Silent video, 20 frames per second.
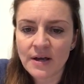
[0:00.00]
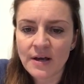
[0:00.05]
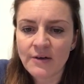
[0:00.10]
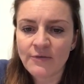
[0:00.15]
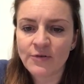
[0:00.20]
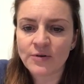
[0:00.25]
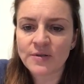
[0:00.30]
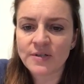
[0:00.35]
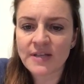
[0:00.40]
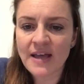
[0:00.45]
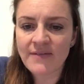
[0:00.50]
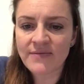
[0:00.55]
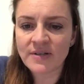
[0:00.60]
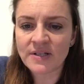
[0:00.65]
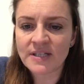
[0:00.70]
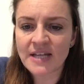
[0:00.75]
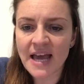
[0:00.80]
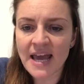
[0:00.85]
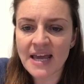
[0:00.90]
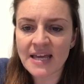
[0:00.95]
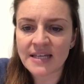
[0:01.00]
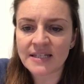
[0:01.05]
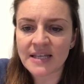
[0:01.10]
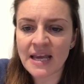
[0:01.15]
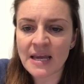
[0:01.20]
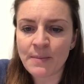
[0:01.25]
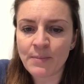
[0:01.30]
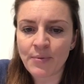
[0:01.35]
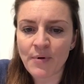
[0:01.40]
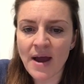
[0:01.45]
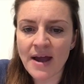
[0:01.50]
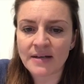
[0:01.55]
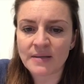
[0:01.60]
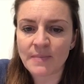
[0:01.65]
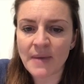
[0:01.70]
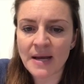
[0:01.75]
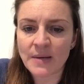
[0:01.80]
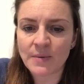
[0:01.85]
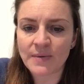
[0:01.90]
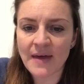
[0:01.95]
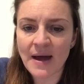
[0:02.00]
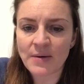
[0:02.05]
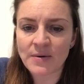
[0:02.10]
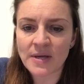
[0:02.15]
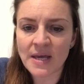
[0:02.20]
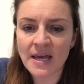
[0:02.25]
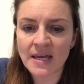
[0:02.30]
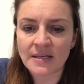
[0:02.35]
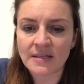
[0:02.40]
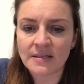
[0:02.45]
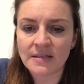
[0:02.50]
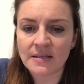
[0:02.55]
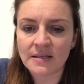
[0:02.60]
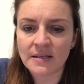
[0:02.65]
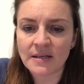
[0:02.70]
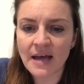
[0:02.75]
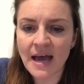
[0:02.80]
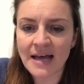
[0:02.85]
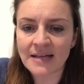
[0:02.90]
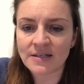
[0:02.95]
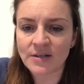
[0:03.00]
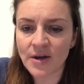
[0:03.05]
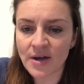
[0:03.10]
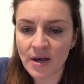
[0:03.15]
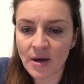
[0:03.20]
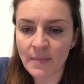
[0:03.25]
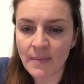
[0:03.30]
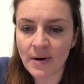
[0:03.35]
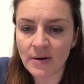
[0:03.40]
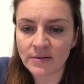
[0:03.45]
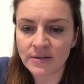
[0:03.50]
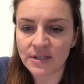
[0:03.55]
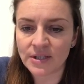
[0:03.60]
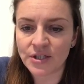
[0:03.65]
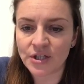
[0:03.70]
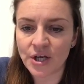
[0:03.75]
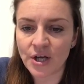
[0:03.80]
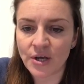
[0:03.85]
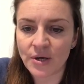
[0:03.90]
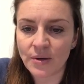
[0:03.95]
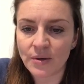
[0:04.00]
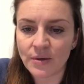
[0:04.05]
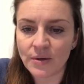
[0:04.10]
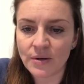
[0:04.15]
For 7 days eat bread made without yeast, as I commanded you.